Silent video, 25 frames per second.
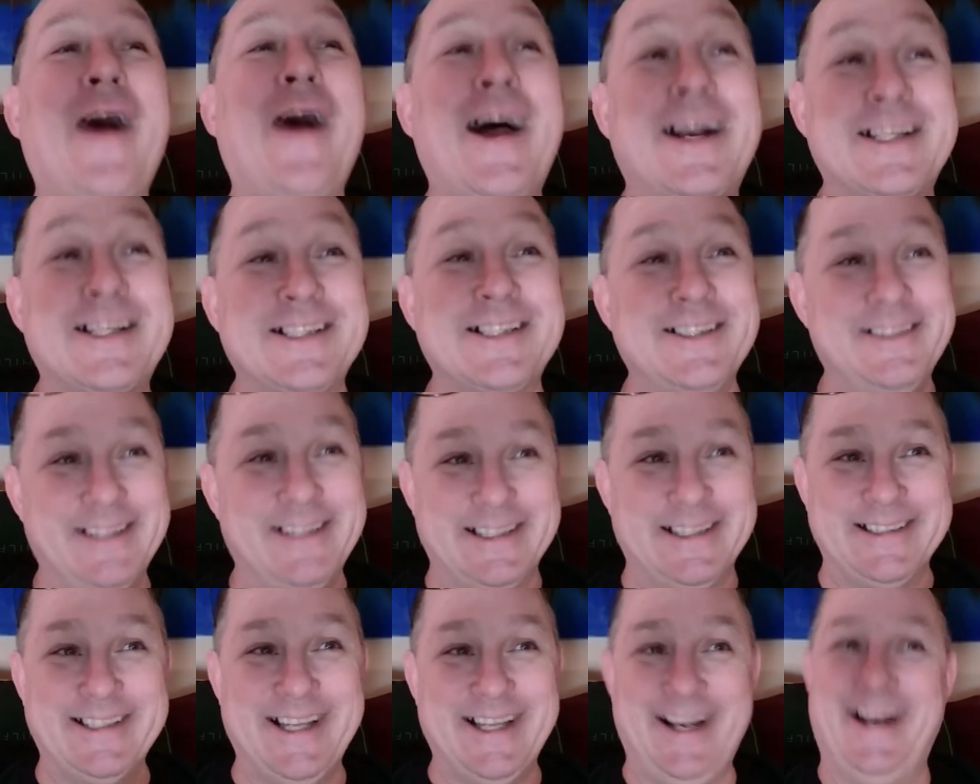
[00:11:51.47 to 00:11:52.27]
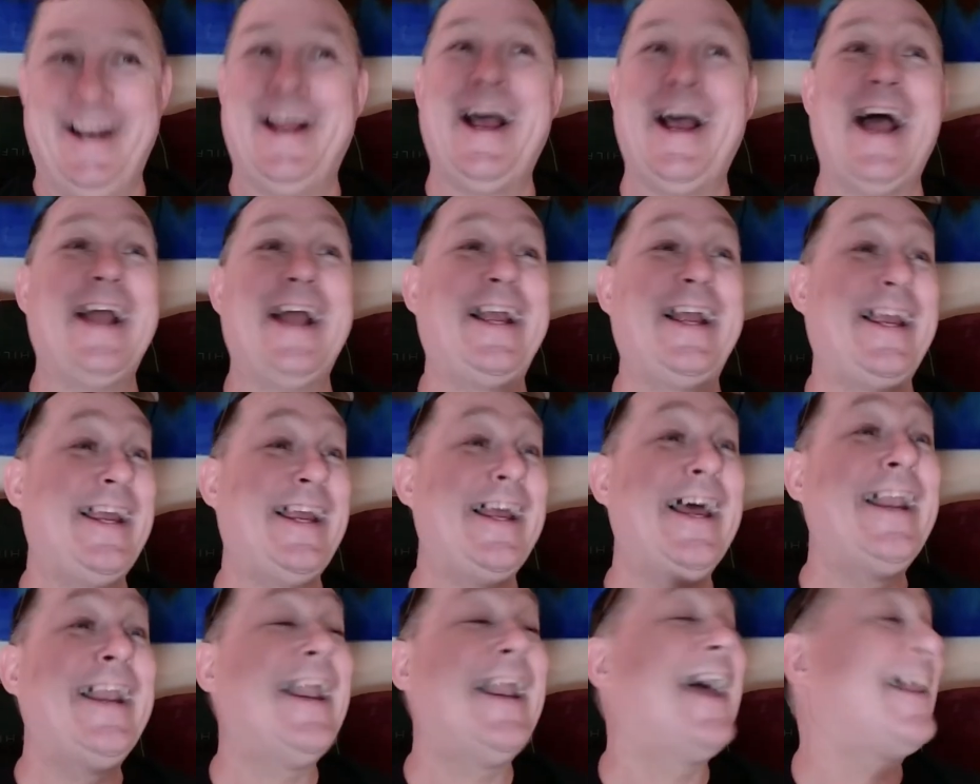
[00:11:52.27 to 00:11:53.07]
excellent today. I
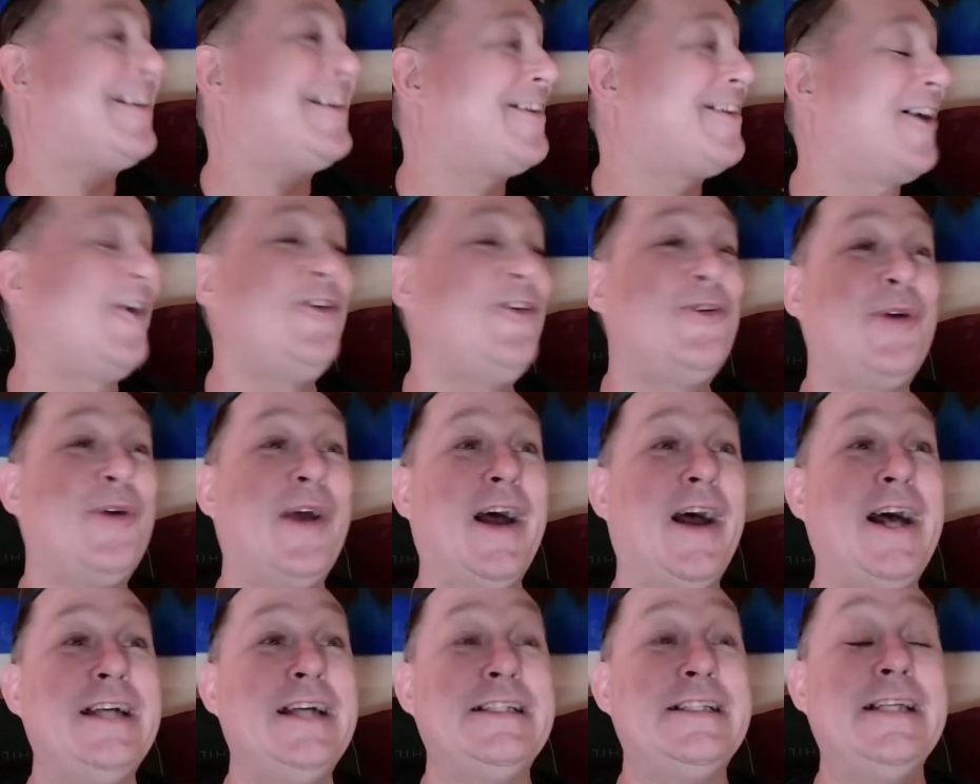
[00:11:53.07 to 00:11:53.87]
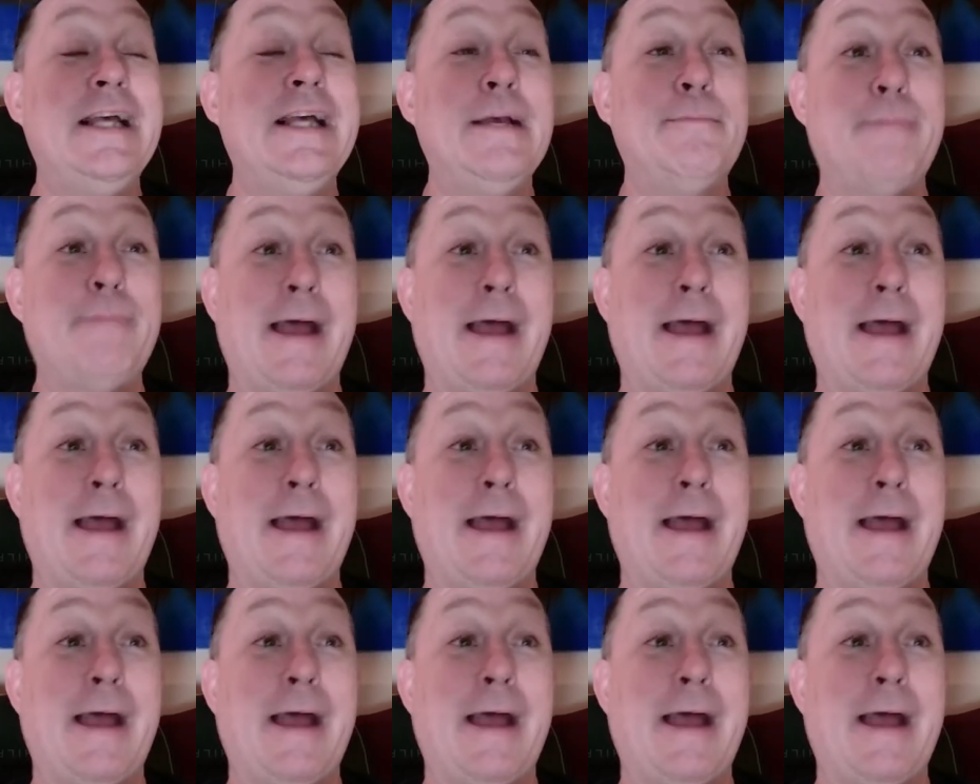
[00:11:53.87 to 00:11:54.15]
cannot tell you guys.